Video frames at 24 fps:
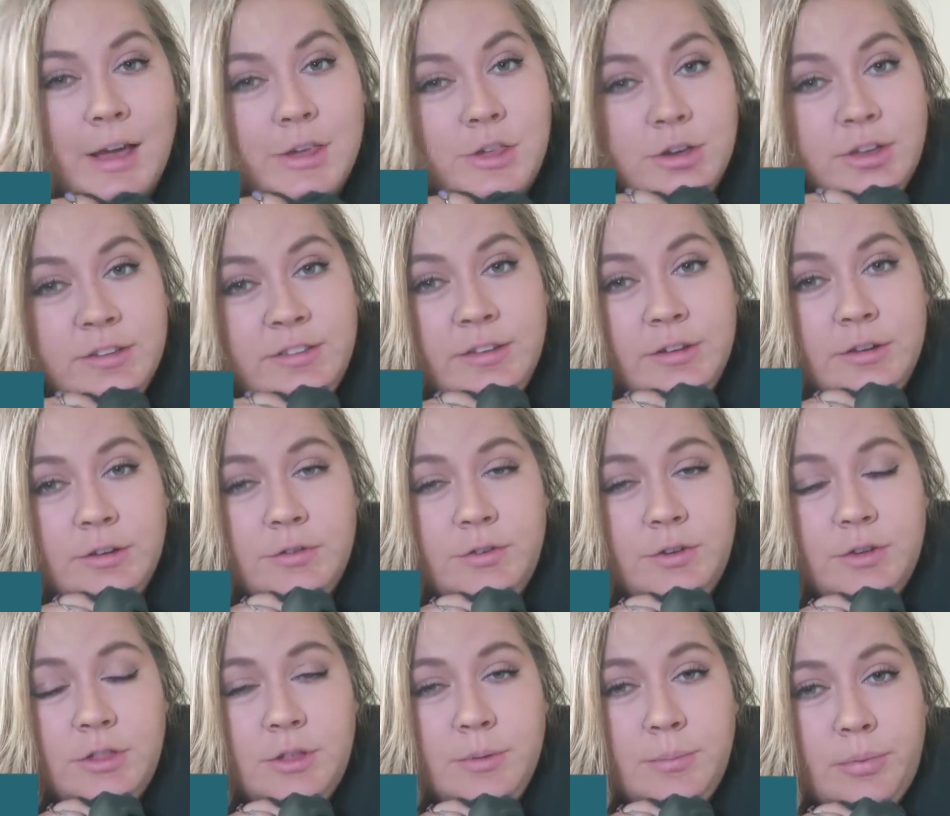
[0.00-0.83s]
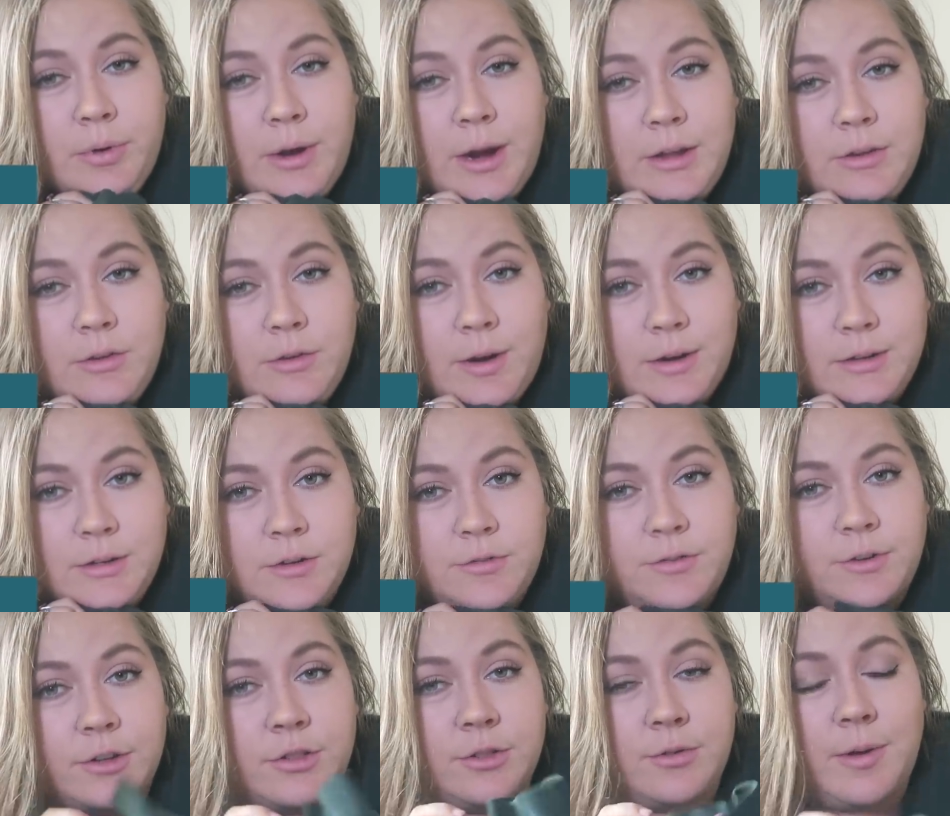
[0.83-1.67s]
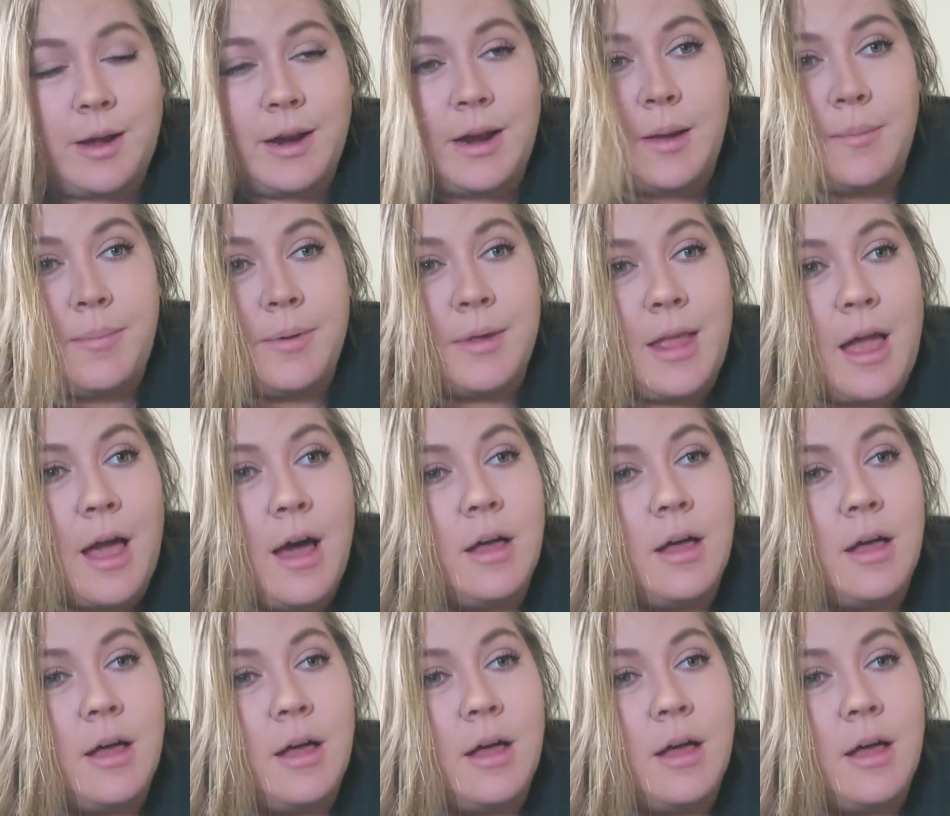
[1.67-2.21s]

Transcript: I just interviewed the brand director for thredUP and